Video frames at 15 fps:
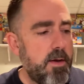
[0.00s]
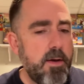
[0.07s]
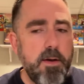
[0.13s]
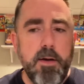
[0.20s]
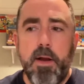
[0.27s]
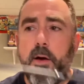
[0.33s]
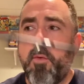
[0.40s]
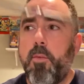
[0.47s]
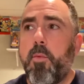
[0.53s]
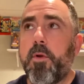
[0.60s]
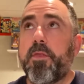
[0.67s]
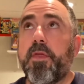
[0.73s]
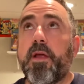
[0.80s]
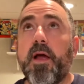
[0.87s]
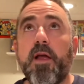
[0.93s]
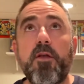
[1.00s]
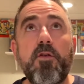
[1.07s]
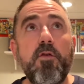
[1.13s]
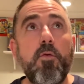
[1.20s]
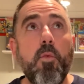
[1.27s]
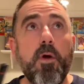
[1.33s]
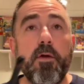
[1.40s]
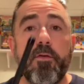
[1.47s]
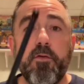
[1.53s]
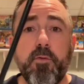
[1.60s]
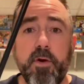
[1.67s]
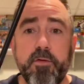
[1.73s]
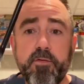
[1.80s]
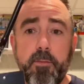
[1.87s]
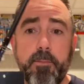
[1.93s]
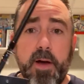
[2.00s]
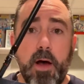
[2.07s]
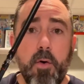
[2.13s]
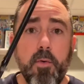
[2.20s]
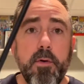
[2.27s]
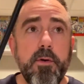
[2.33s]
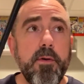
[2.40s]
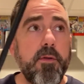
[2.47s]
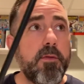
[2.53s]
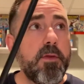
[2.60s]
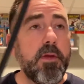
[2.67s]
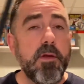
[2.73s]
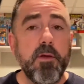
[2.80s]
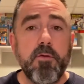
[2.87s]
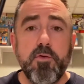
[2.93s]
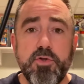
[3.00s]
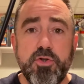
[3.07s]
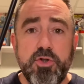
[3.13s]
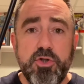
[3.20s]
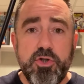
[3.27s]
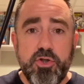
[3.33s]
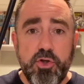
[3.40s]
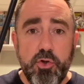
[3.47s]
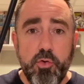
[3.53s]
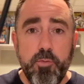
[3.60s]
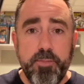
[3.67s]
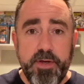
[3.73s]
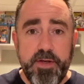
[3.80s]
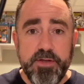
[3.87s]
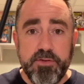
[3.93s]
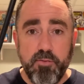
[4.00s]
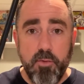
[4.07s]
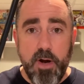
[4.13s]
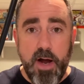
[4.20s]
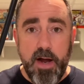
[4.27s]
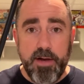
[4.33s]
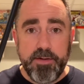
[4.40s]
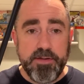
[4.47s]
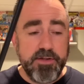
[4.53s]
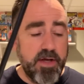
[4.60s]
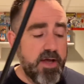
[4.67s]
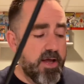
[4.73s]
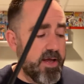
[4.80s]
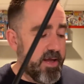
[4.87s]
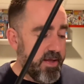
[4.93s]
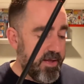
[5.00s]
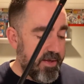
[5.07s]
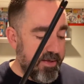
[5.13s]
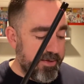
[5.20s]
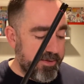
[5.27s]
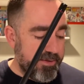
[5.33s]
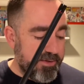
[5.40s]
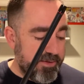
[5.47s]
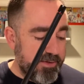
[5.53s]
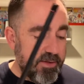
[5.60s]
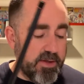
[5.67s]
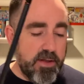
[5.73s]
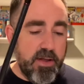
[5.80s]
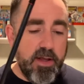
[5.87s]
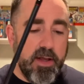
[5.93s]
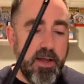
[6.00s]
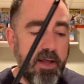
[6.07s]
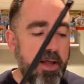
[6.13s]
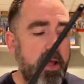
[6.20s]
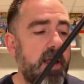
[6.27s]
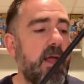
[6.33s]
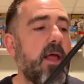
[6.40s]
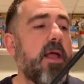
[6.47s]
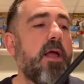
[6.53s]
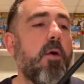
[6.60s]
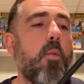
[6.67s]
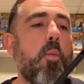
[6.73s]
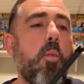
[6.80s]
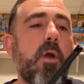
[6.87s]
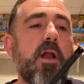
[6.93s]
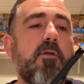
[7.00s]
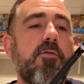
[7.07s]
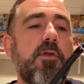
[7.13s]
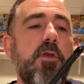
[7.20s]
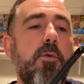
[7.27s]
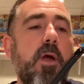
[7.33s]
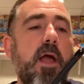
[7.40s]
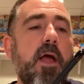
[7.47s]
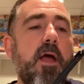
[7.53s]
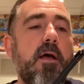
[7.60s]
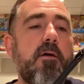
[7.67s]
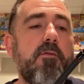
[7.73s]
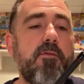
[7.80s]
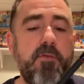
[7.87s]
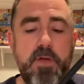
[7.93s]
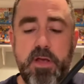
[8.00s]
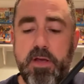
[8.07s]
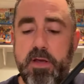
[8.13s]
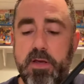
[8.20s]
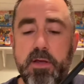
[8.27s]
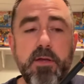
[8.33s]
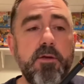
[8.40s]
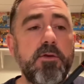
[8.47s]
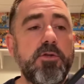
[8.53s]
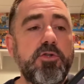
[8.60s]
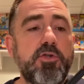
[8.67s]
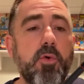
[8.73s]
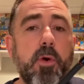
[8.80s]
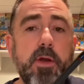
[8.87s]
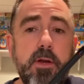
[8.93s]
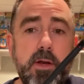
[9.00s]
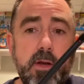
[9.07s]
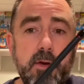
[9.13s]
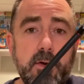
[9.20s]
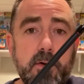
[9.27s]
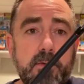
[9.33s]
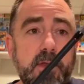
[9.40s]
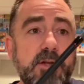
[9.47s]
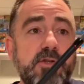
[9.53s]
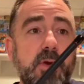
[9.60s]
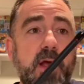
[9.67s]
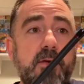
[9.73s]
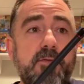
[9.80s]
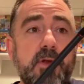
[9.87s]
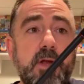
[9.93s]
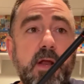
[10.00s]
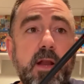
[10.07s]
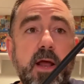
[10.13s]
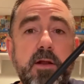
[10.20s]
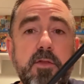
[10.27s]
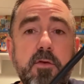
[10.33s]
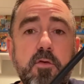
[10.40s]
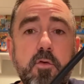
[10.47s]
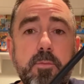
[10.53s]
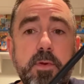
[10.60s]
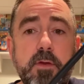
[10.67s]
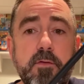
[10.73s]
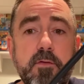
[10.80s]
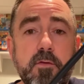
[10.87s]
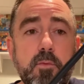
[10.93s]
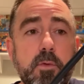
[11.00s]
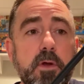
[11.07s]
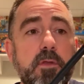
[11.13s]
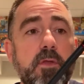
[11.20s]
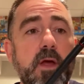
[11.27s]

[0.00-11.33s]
Now, one thing I do want to stress about the two-piece rods is whenever you have a joint here that you have to connect the two pieces with,